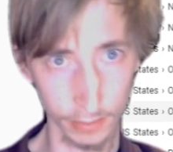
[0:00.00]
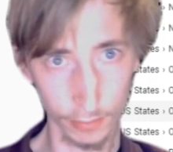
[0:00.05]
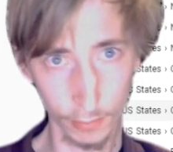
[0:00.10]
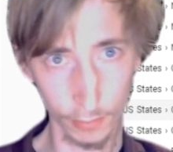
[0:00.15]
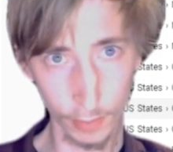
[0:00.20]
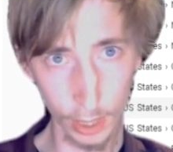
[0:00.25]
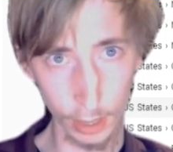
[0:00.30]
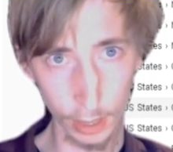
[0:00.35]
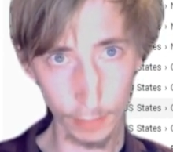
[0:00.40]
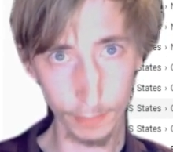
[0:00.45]

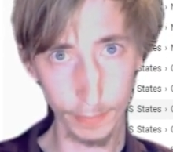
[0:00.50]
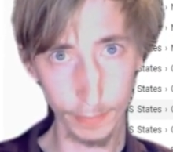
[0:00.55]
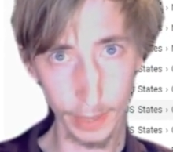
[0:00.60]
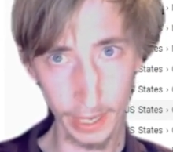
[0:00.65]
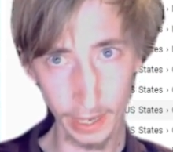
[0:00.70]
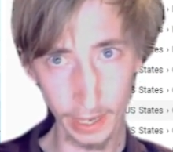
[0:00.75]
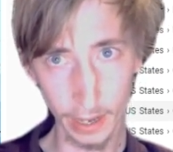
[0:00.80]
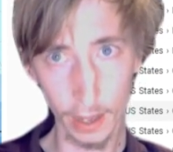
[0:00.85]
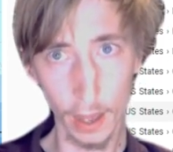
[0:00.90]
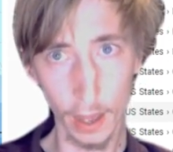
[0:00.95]
will be
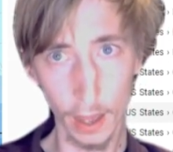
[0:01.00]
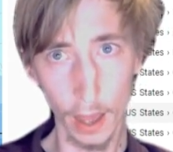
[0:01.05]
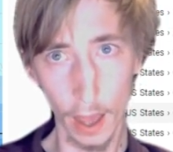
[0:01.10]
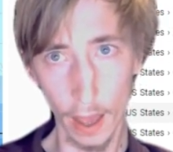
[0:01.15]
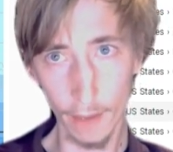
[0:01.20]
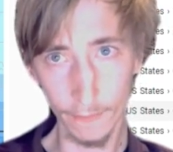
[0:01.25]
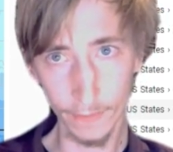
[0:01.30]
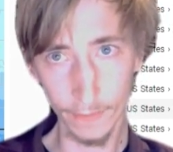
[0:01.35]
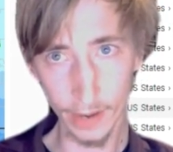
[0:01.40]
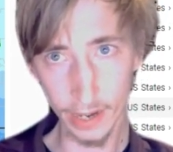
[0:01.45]
a
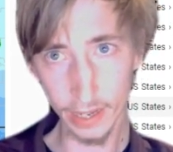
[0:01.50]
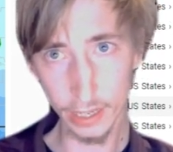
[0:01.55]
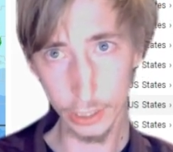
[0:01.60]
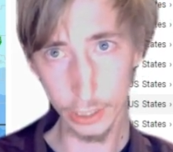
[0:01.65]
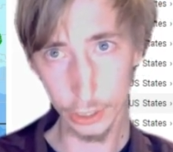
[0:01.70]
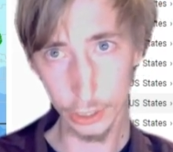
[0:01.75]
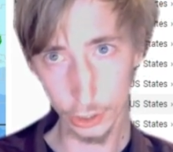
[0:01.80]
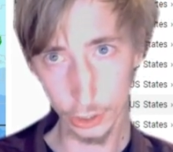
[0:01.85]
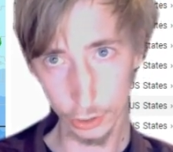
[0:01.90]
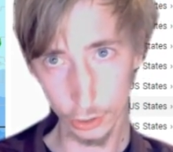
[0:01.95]
very
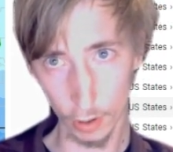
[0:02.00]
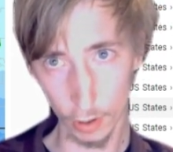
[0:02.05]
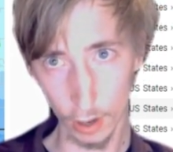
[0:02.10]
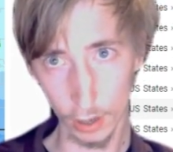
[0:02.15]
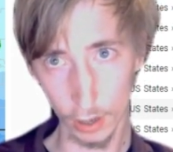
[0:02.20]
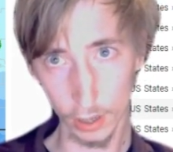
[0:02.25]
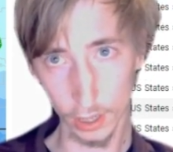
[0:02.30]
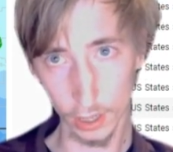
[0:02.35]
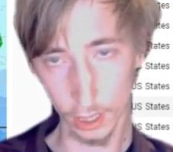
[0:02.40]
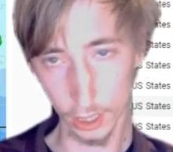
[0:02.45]
strong
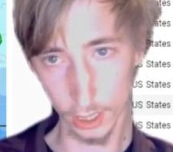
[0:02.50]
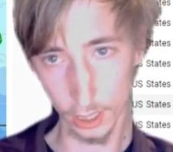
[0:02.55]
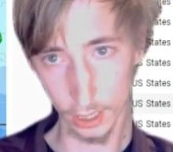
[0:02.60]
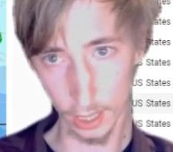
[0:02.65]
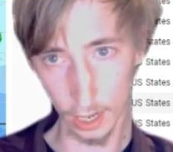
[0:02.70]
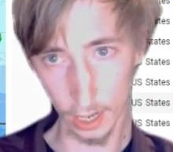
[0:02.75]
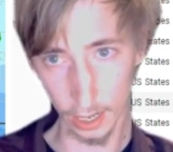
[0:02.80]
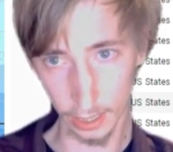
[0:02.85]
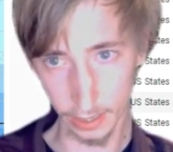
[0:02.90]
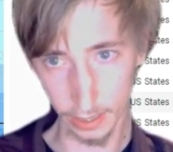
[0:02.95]

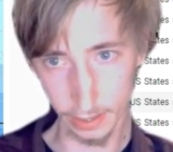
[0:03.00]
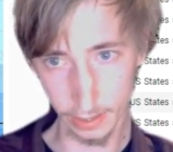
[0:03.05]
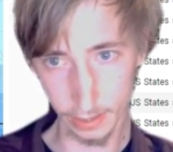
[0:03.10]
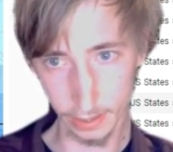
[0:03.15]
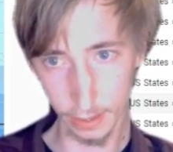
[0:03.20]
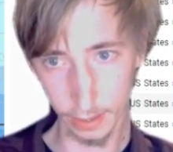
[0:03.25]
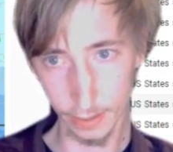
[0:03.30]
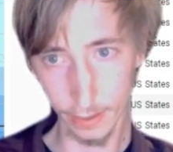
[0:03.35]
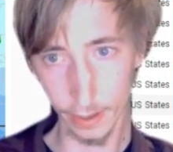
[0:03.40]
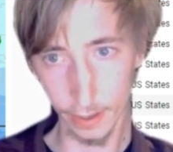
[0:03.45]
gust
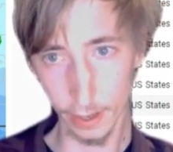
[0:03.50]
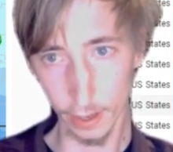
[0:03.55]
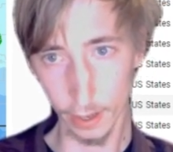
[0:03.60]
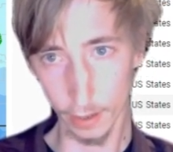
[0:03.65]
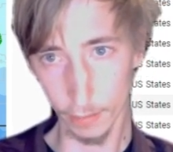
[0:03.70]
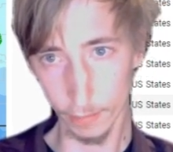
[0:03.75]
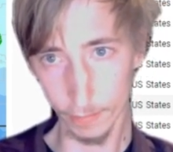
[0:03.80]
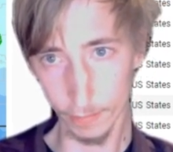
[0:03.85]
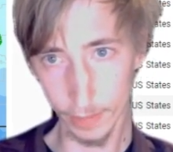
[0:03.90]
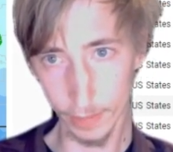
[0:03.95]

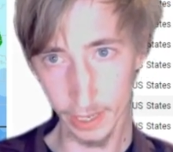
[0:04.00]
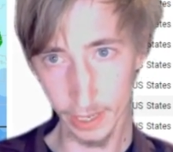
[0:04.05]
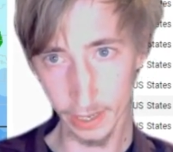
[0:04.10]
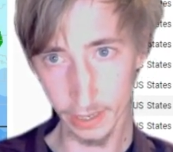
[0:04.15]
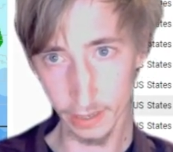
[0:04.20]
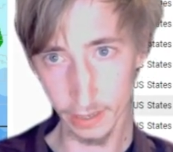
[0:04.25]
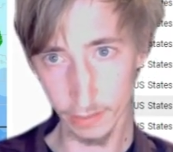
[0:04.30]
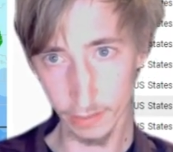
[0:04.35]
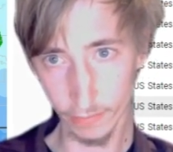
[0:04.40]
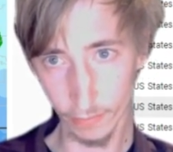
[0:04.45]
because
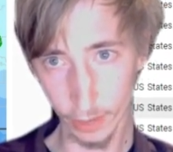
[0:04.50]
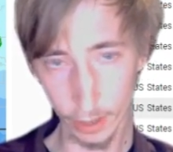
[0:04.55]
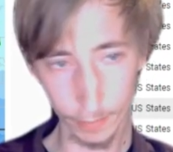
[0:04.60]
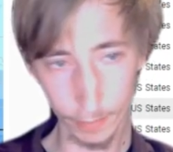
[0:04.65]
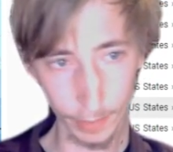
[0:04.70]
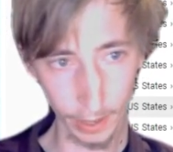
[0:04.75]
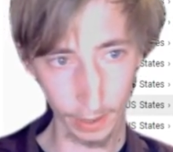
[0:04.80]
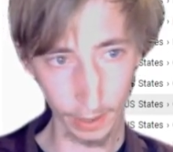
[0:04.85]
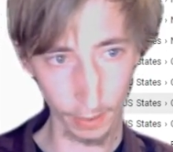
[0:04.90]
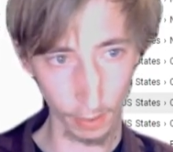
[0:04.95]
we'll
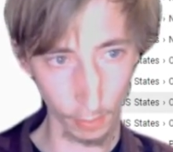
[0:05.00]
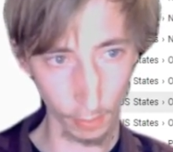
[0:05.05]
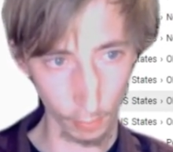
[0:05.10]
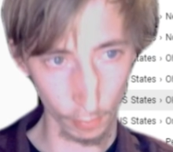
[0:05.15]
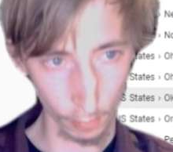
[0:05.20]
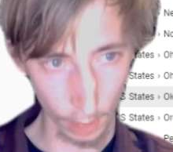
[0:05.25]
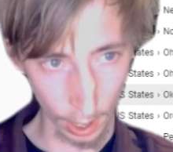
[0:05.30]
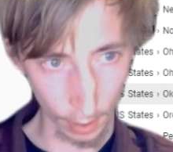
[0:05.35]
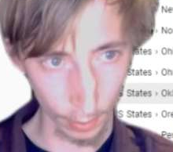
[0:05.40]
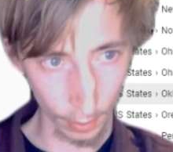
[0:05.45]
be
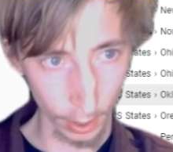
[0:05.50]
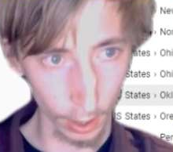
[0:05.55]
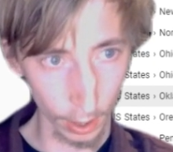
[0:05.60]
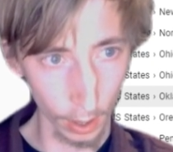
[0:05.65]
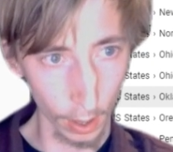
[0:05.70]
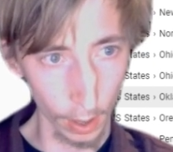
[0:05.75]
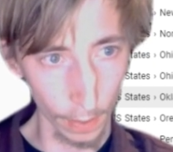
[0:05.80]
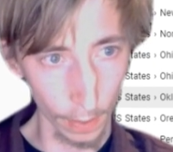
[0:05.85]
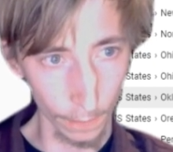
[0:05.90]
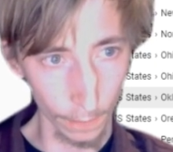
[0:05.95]
around
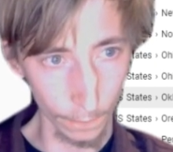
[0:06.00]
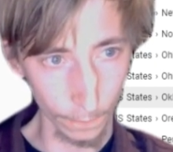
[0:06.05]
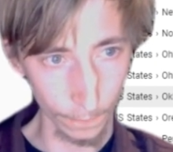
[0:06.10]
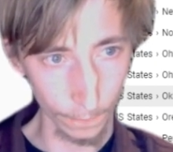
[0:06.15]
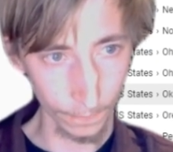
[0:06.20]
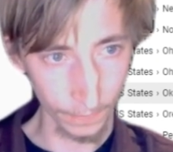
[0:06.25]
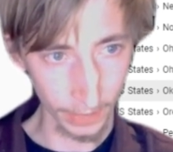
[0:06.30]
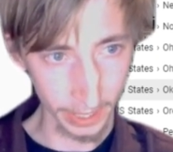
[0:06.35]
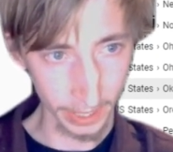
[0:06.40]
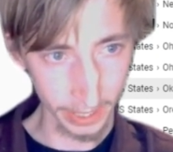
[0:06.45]

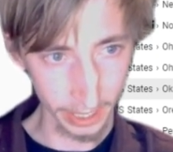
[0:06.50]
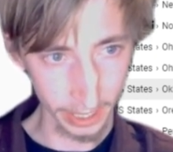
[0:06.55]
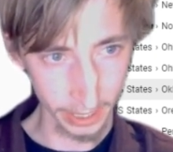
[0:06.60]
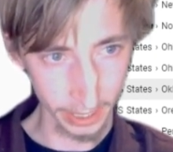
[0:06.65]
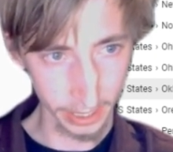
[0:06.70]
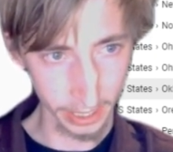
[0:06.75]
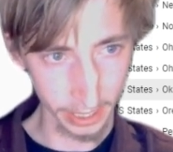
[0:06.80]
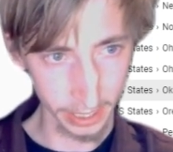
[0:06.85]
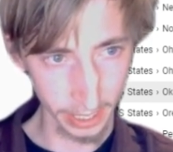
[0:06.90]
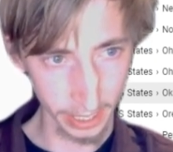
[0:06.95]

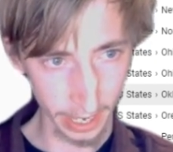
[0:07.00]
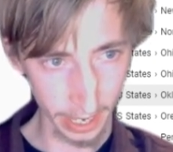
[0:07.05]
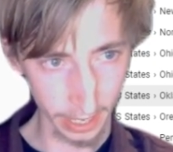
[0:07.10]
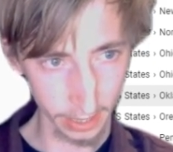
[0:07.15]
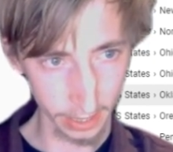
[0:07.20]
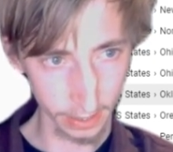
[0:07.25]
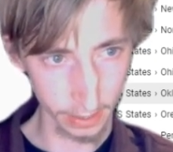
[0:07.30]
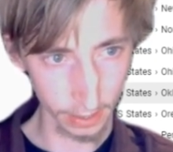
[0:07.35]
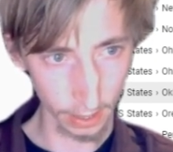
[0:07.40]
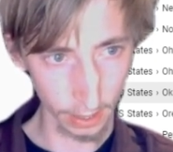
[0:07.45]

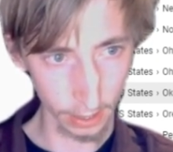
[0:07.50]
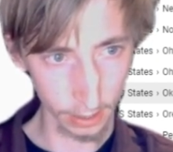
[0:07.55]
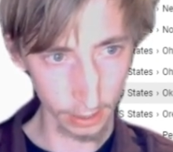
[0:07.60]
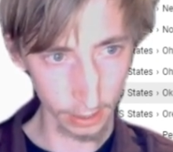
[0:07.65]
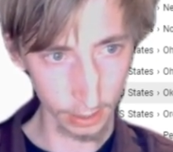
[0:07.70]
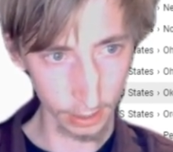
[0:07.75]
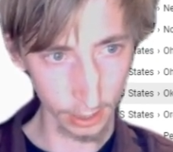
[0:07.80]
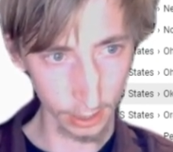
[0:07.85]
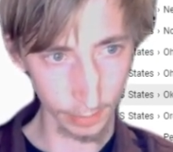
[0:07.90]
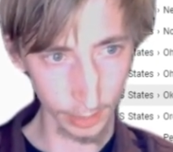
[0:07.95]
56,
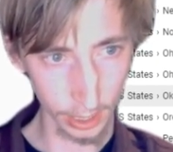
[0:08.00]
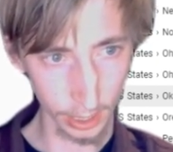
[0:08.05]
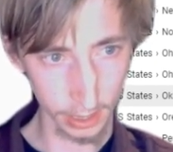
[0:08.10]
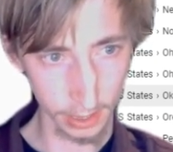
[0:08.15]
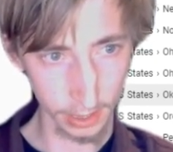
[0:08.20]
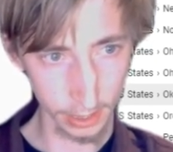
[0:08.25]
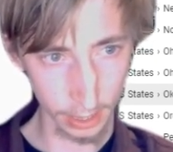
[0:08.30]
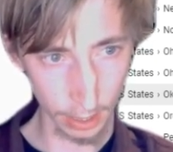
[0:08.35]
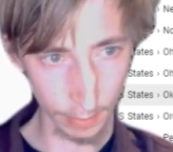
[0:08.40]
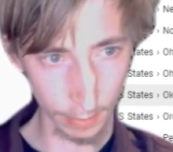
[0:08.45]
I mean
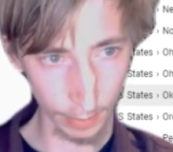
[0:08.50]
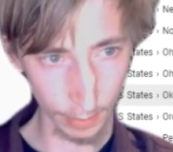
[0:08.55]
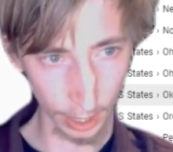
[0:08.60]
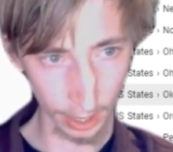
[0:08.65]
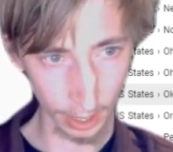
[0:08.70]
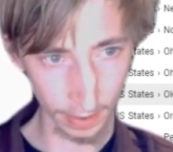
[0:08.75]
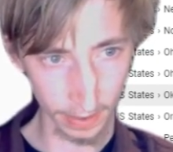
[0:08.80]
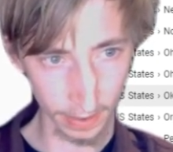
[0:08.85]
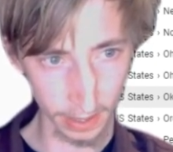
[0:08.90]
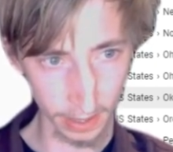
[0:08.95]
some
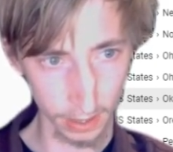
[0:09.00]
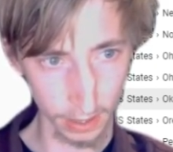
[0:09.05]
areas,